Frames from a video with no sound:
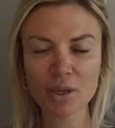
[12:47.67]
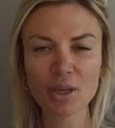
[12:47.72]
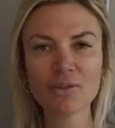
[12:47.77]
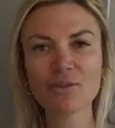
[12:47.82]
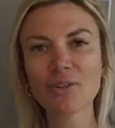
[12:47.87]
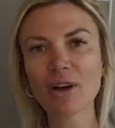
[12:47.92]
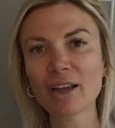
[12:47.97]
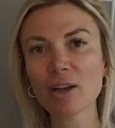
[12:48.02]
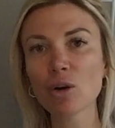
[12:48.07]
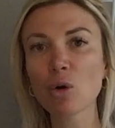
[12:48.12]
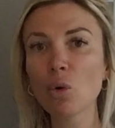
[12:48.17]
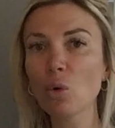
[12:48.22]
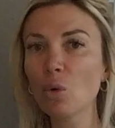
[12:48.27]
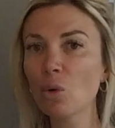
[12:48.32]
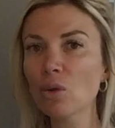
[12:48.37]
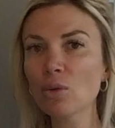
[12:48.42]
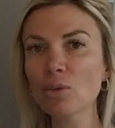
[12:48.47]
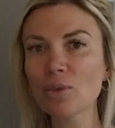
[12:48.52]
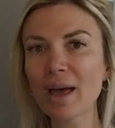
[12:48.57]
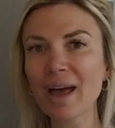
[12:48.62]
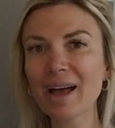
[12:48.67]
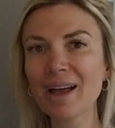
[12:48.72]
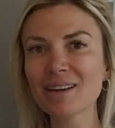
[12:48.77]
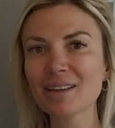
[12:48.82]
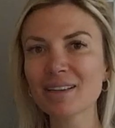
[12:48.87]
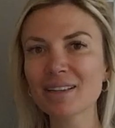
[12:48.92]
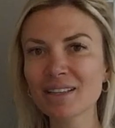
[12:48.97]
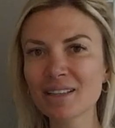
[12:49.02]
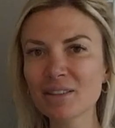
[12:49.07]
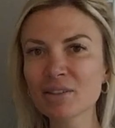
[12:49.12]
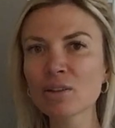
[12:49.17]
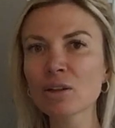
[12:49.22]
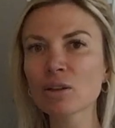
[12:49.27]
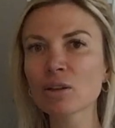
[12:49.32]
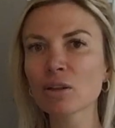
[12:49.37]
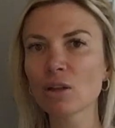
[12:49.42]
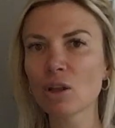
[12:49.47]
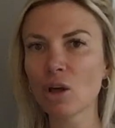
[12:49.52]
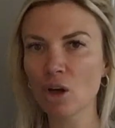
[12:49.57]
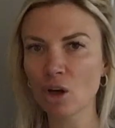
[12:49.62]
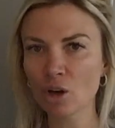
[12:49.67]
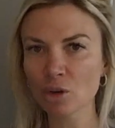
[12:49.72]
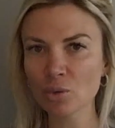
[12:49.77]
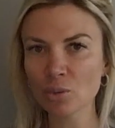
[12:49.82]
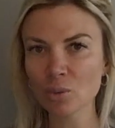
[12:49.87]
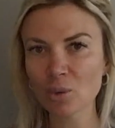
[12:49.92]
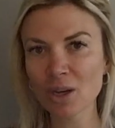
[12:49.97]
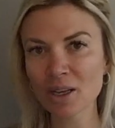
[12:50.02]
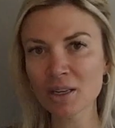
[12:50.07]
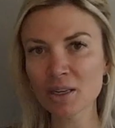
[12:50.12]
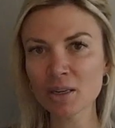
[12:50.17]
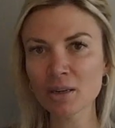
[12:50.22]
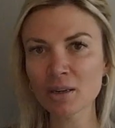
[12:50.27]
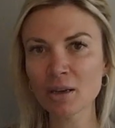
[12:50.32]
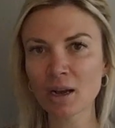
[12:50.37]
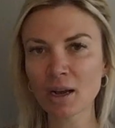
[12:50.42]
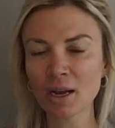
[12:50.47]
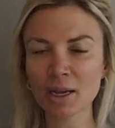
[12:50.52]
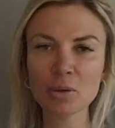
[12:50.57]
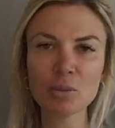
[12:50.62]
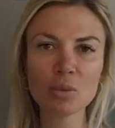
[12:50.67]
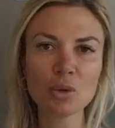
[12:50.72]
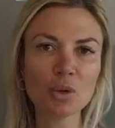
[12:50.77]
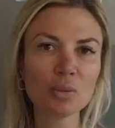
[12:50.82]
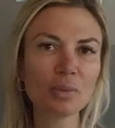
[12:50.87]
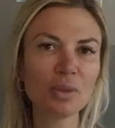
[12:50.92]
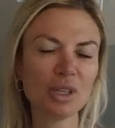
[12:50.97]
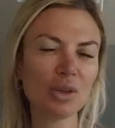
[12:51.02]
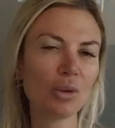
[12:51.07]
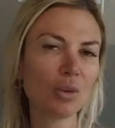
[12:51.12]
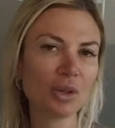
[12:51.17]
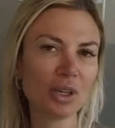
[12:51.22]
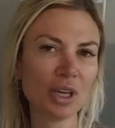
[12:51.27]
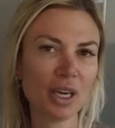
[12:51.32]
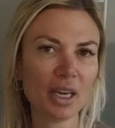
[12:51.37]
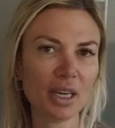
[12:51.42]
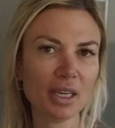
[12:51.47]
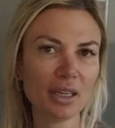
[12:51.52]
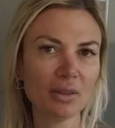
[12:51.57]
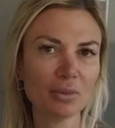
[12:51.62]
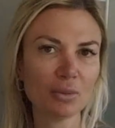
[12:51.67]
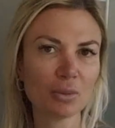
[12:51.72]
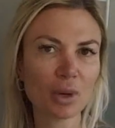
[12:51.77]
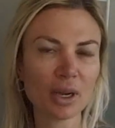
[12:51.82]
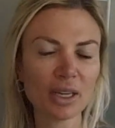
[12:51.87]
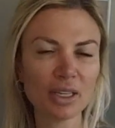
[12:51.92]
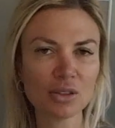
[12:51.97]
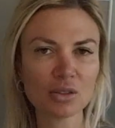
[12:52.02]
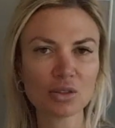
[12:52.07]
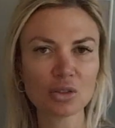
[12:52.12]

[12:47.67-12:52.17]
if I hold that in the long run, I will be okay, right?